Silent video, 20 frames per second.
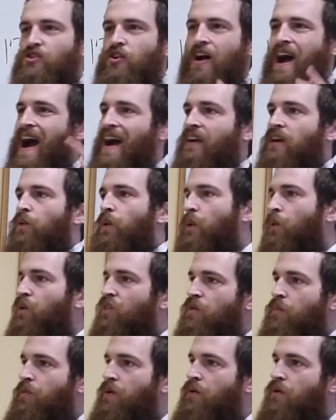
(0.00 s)
It's not arguing
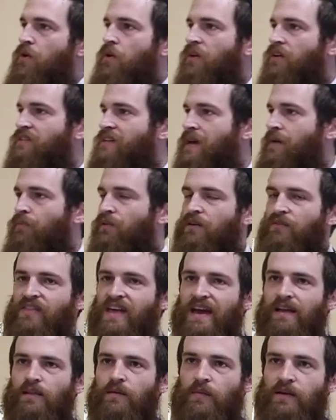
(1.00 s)
with the periodic table of
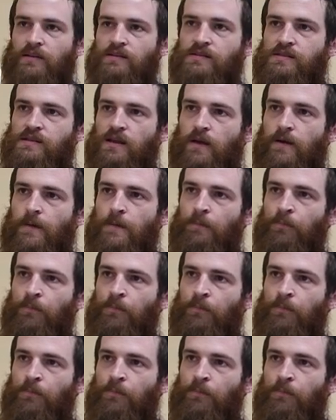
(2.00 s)
the elements.